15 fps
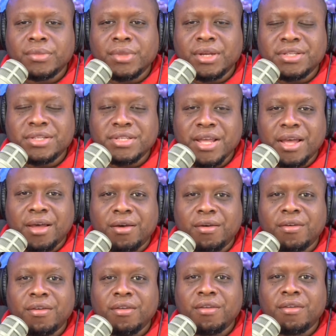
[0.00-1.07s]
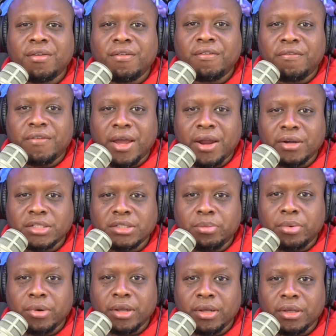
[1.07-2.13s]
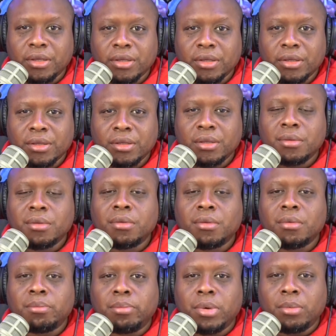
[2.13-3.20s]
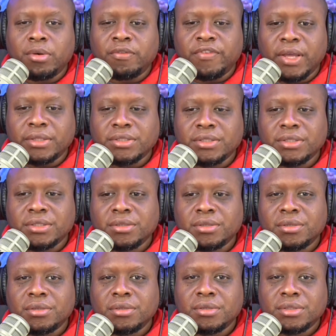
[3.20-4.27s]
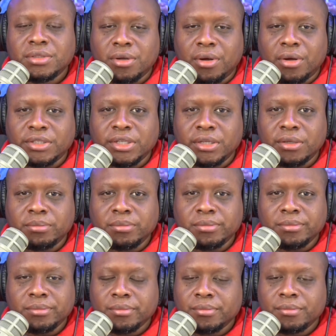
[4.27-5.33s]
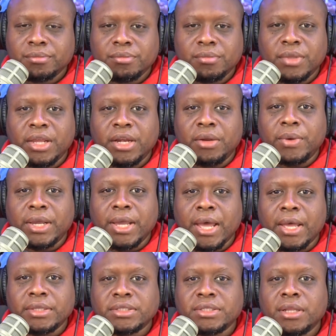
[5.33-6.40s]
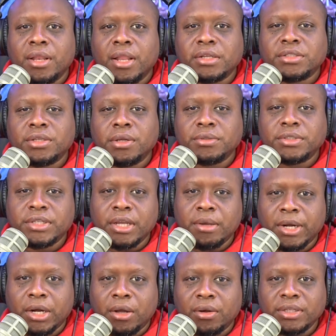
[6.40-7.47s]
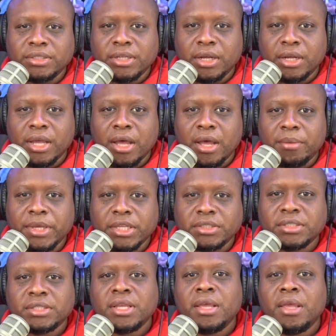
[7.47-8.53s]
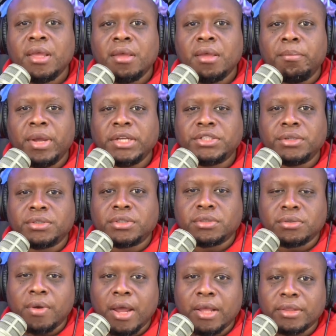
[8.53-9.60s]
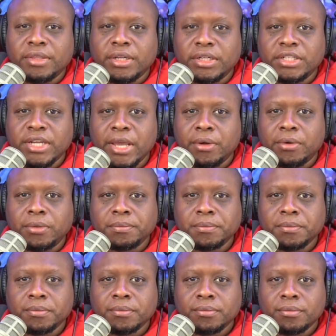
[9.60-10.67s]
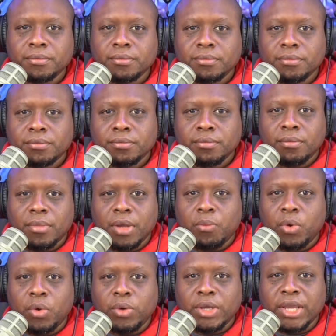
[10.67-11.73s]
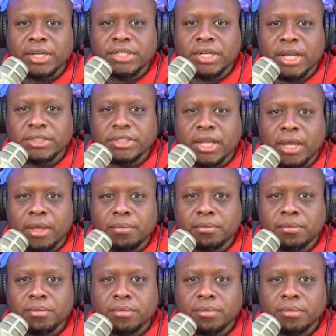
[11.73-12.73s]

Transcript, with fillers: It is now Firespray, Boba Fett's starship. Anyway, guys, let us know what you think about all this in the comments. Make sure you subscribe to the channel, and we'll catch you next time.